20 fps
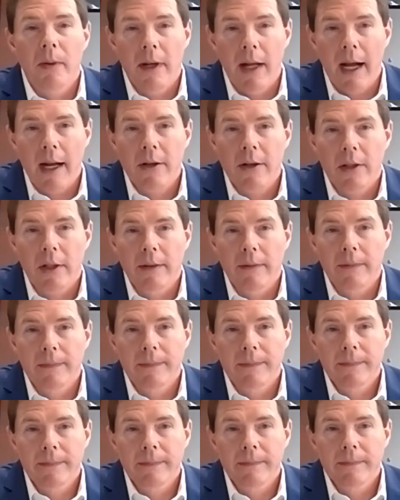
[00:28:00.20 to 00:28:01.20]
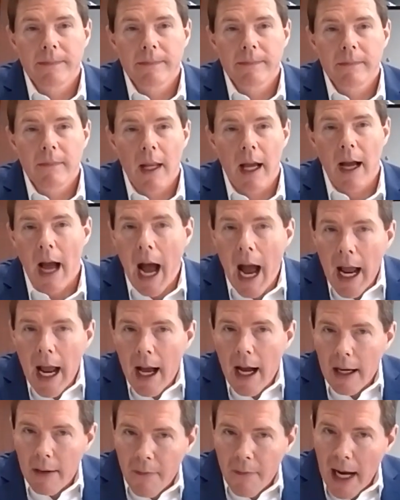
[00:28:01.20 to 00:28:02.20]
production.
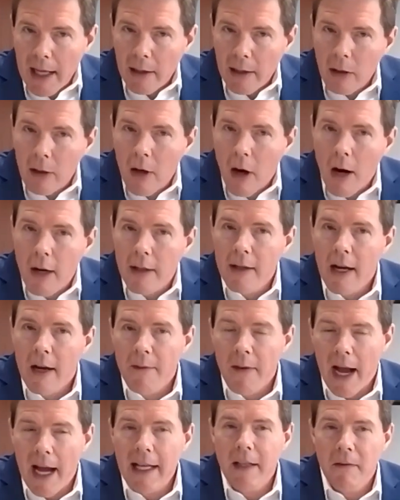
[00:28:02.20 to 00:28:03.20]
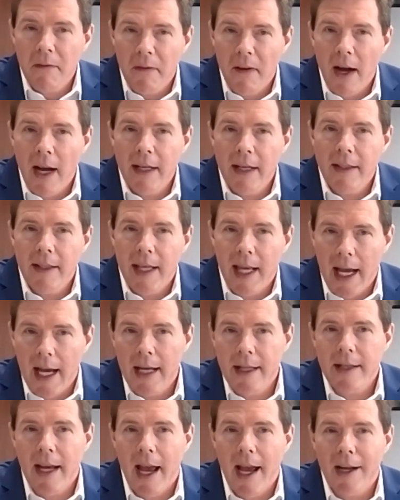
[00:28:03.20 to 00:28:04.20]
If I look hard enough, I can find
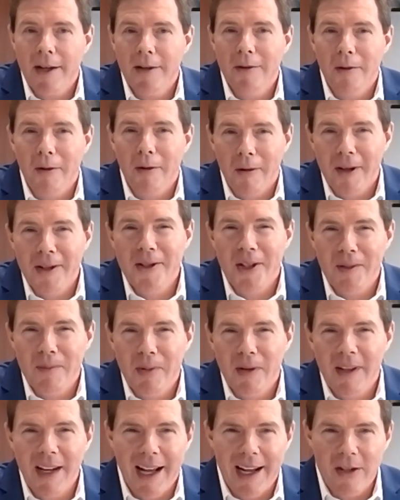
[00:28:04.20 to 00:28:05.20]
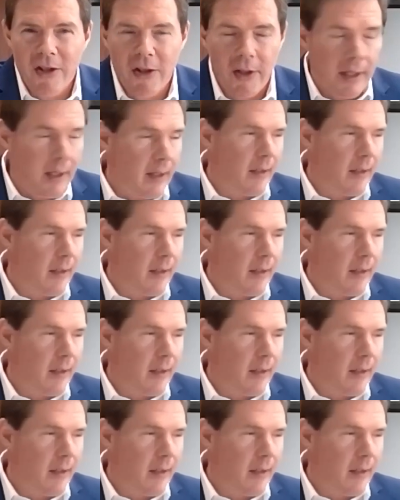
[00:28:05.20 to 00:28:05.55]
Kazakh origin production.